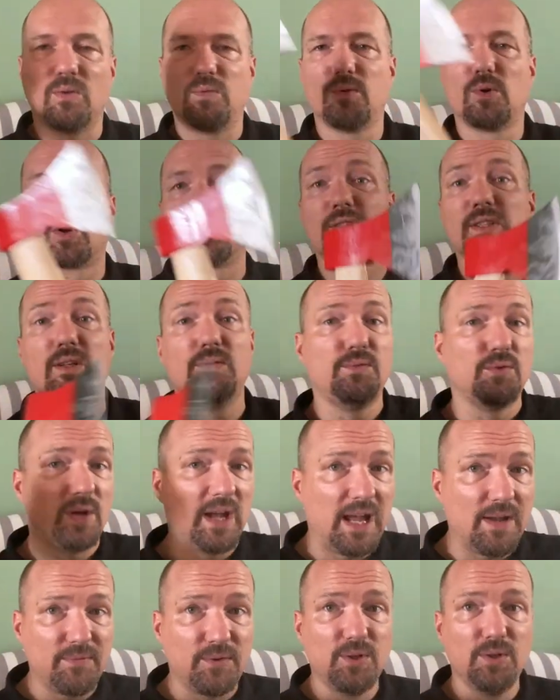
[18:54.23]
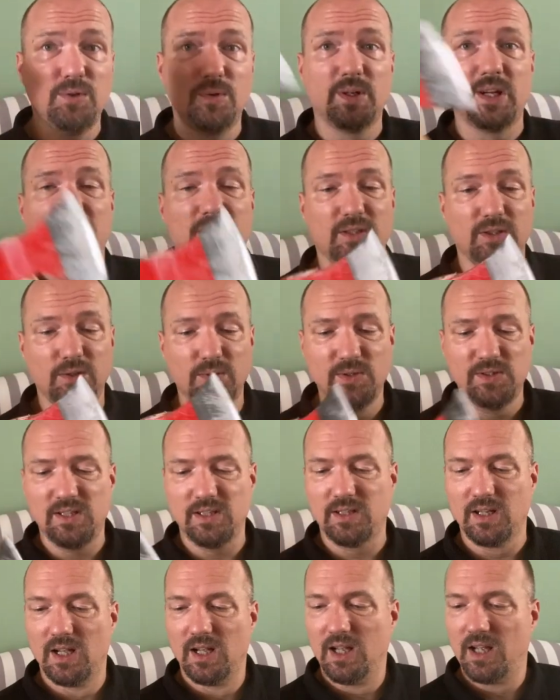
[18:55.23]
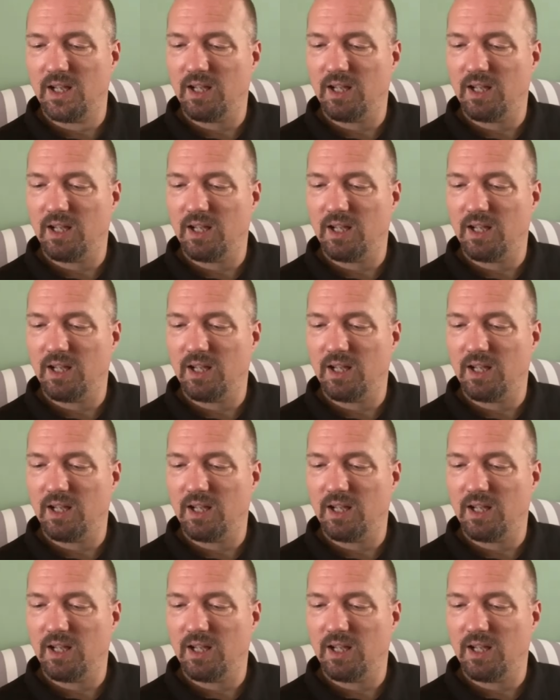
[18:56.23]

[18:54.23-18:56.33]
Of course, if you have to, you can use it.